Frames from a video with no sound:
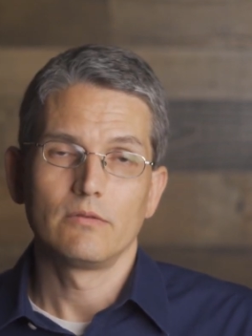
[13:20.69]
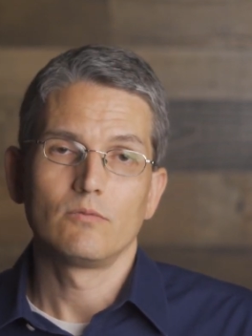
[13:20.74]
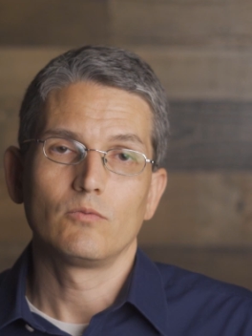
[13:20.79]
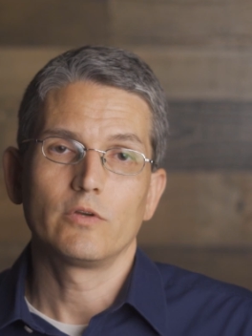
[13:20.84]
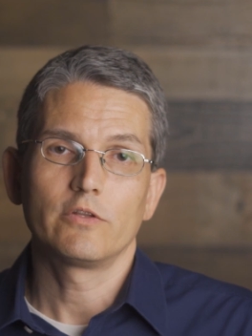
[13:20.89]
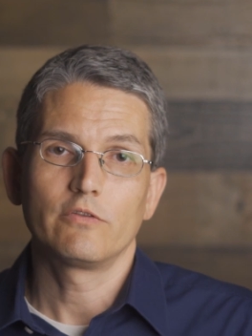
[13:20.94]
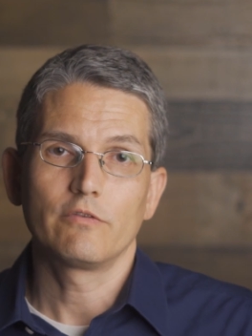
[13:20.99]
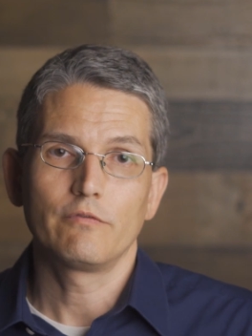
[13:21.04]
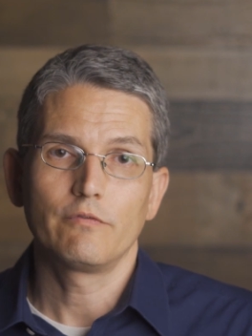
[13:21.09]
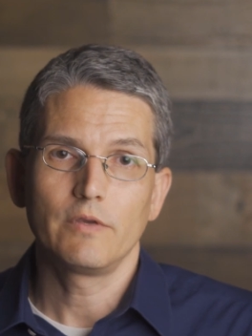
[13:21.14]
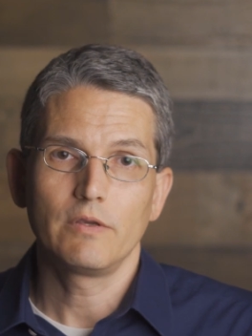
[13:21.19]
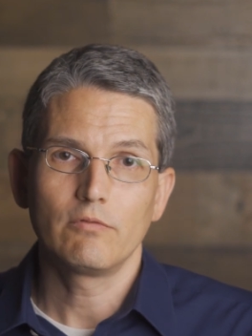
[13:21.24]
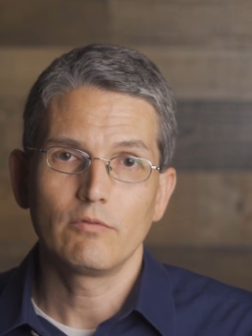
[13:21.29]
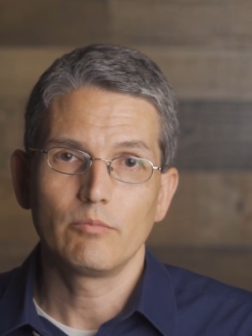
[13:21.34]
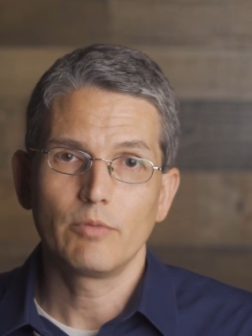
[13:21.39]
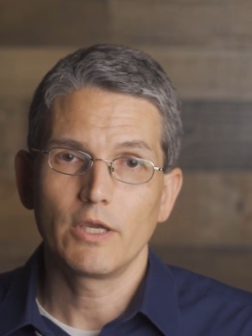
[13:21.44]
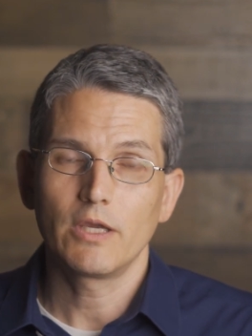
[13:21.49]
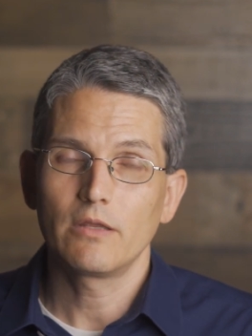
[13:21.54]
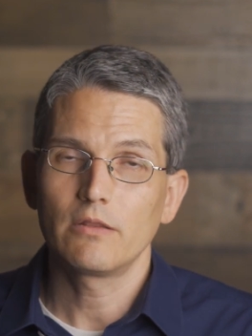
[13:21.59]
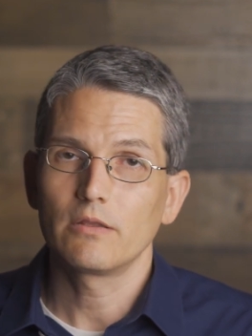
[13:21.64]
What's a
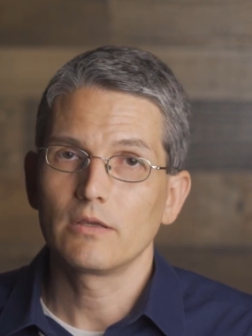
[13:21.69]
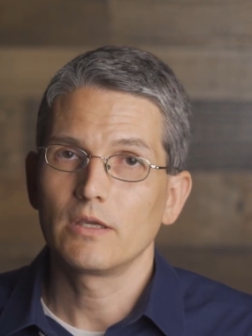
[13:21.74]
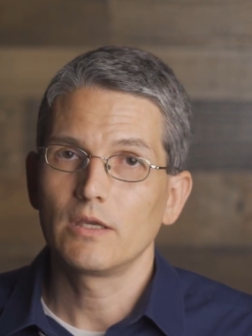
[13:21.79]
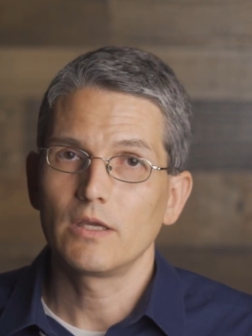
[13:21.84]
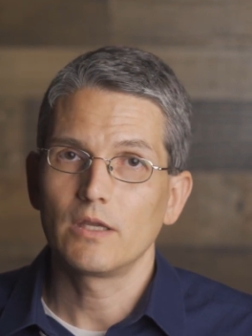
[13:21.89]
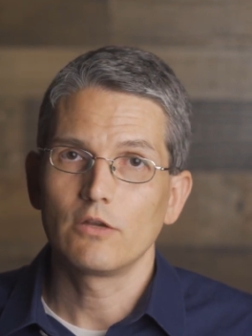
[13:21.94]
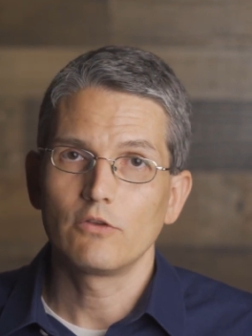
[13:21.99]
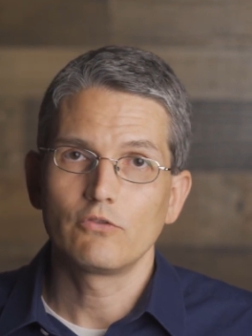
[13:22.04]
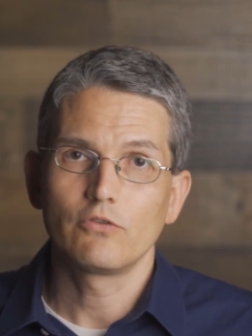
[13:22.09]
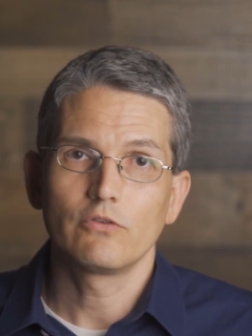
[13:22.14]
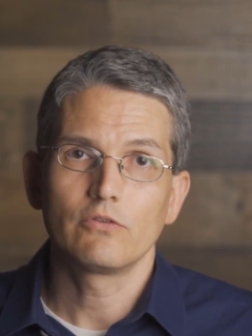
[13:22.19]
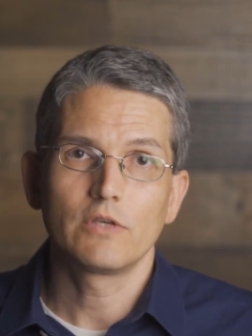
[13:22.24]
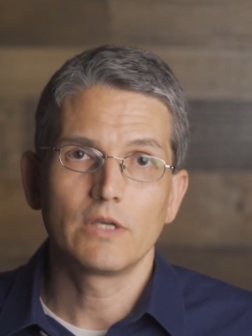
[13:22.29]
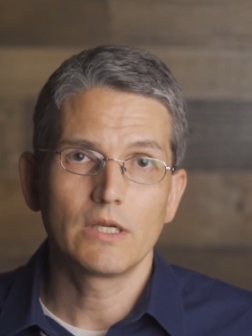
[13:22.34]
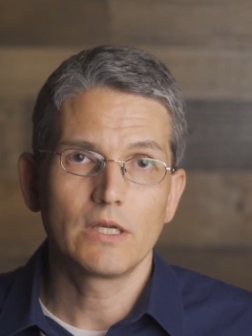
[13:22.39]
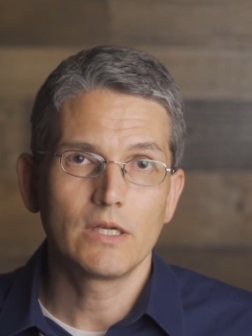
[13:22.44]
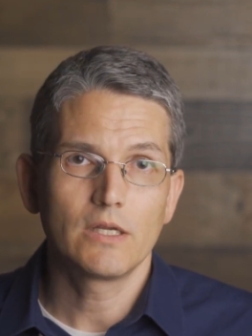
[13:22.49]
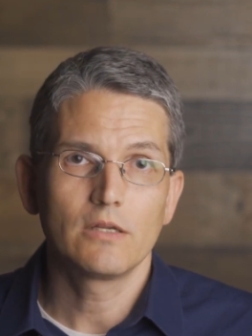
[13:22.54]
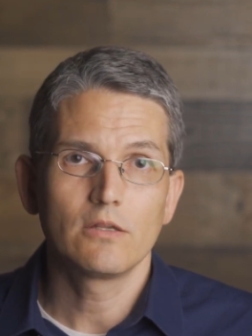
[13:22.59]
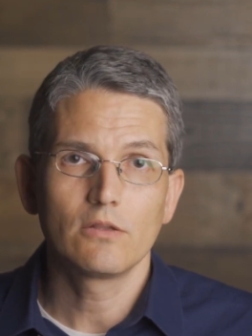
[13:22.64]
fever bath? Again, it's just
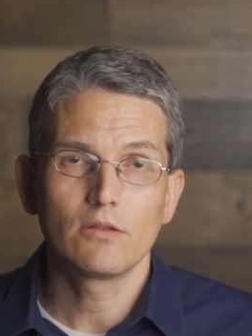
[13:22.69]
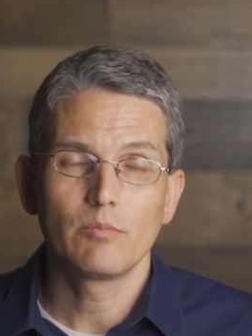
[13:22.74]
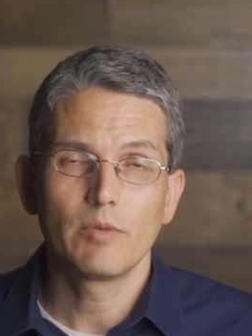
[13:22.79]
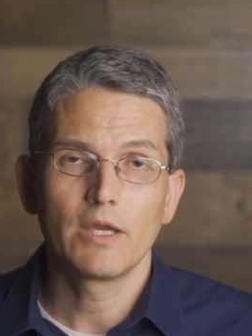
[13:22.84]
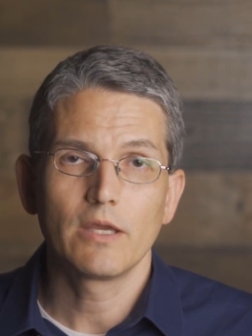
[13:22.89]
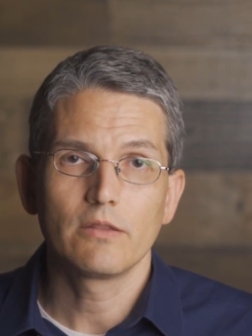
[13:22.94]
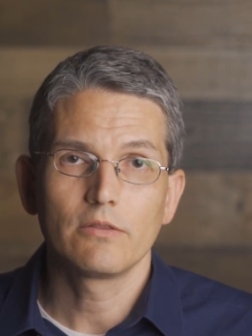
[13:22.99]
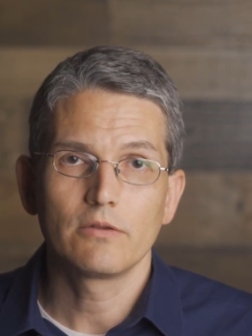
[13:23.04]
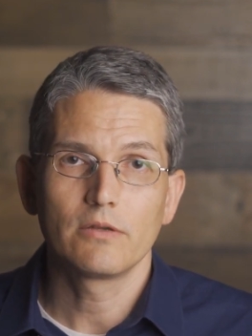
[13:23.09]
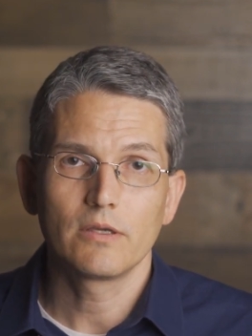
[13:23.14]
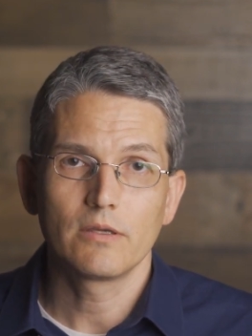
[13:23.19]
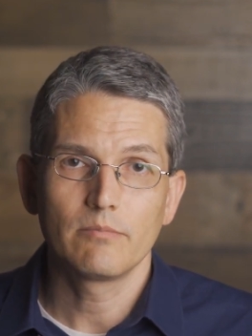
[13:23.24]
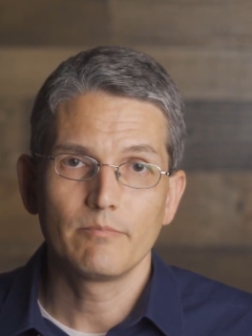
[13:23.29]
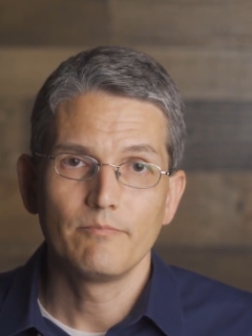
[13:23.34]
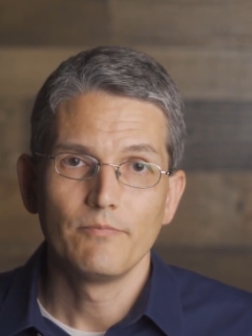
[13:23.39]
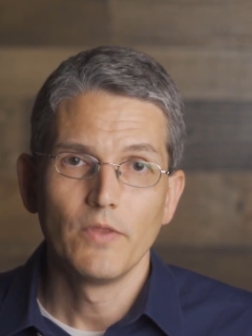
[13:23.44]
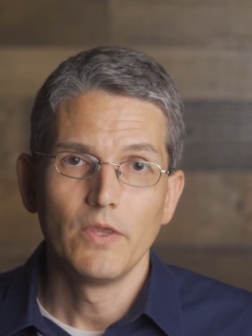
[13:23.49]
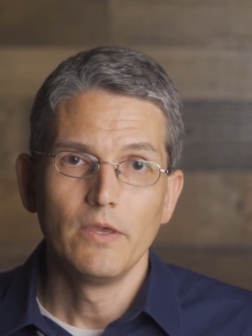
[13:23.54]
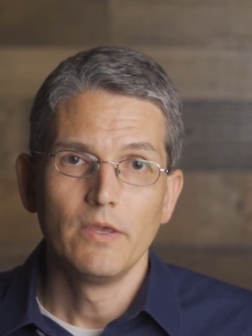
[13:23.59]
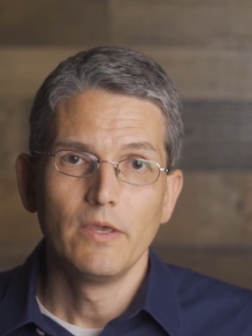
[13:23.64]
getting into the bathtub.